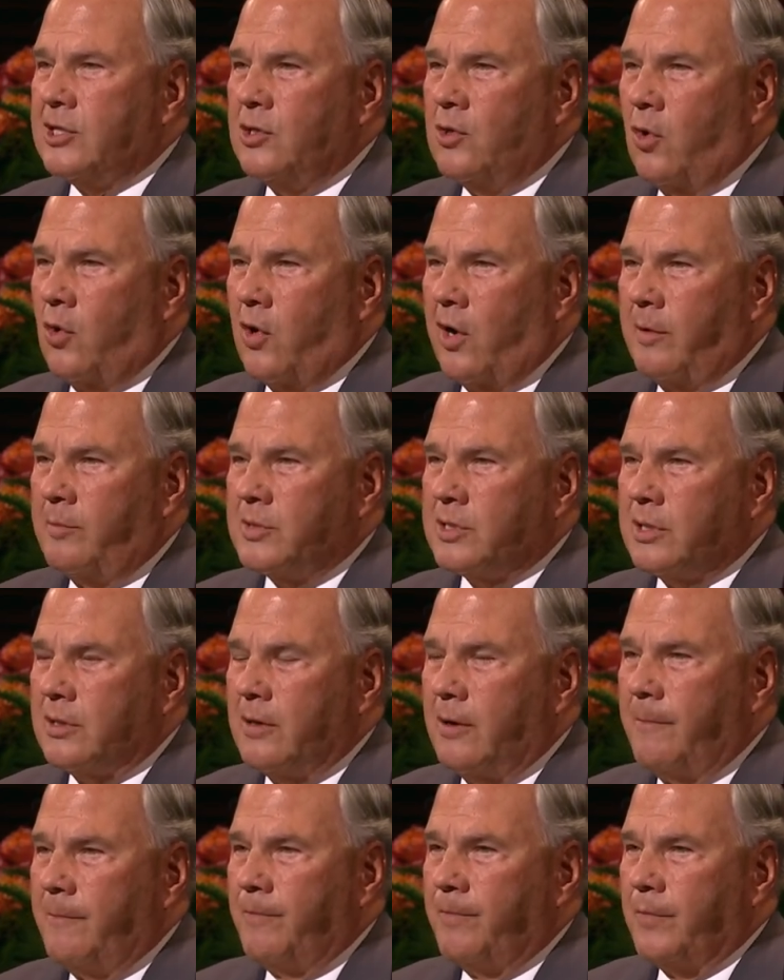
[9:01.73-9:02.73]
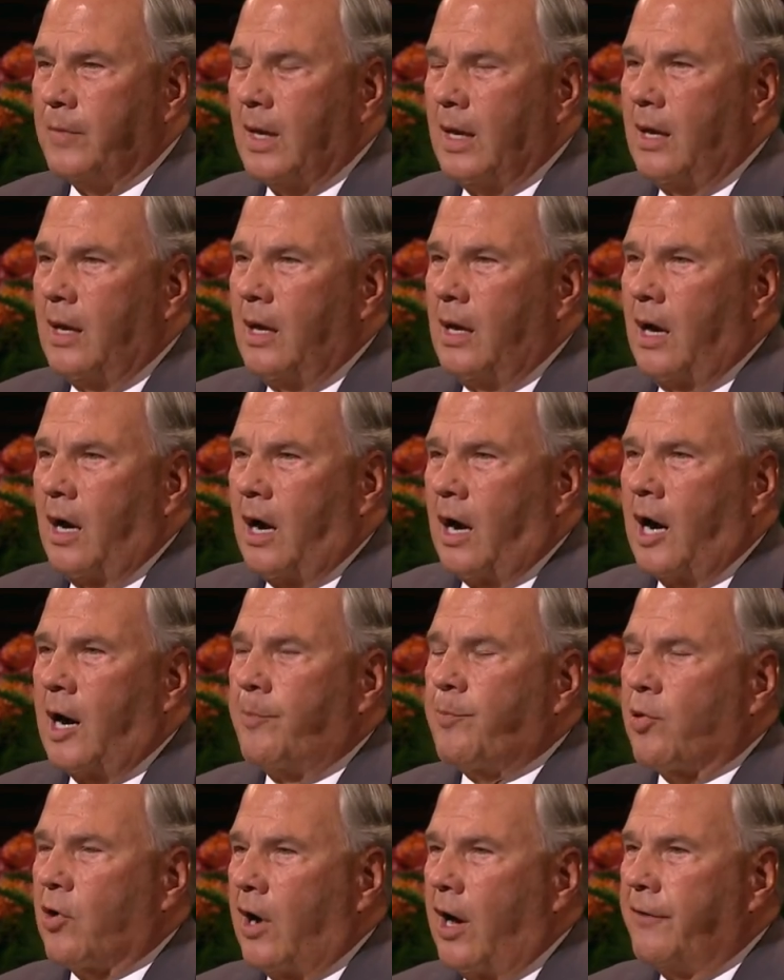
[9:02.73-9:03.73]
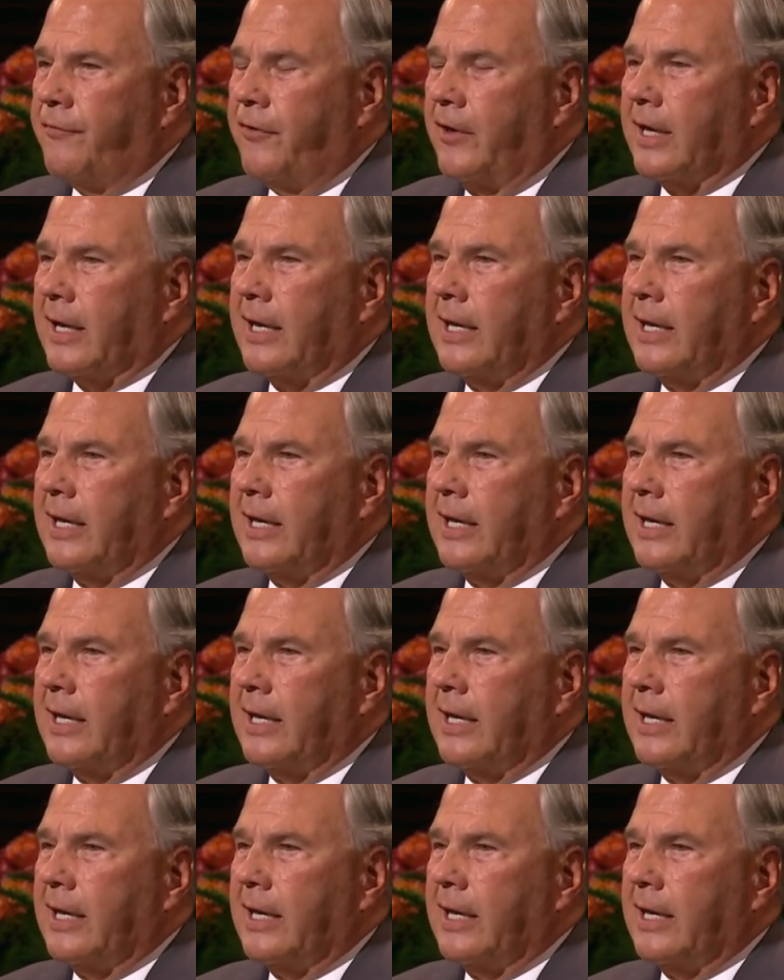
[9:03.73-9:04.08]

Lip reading: norms. Our prophet